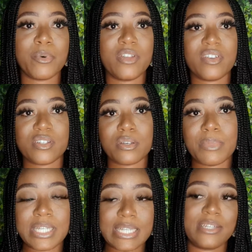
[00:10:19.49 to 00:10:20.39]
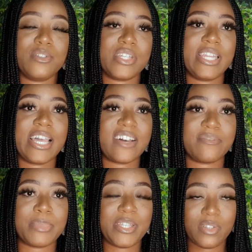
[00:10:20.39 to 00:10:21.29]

But if you're somebody that usually have pain,